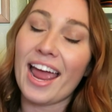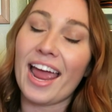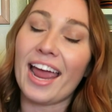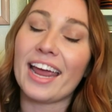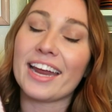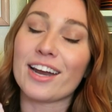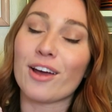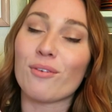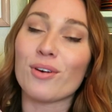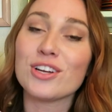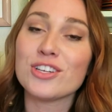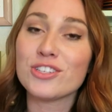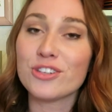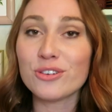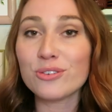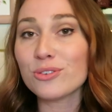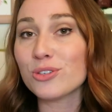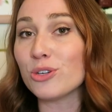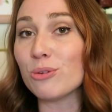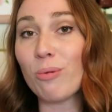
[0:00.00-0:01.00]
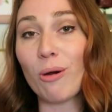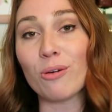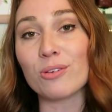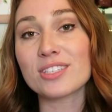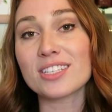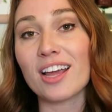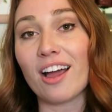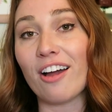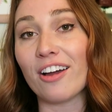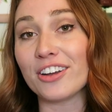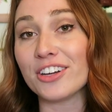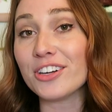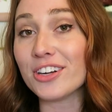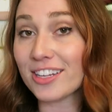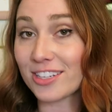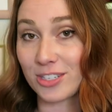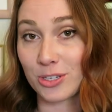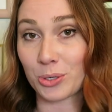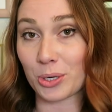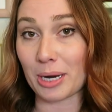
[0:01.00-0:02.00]
And I want you to post it on your
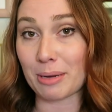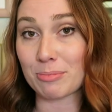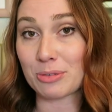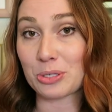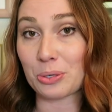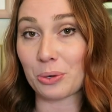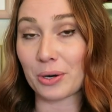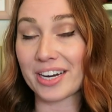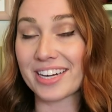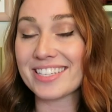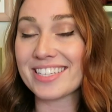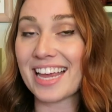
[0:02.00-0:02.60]
Instagram stories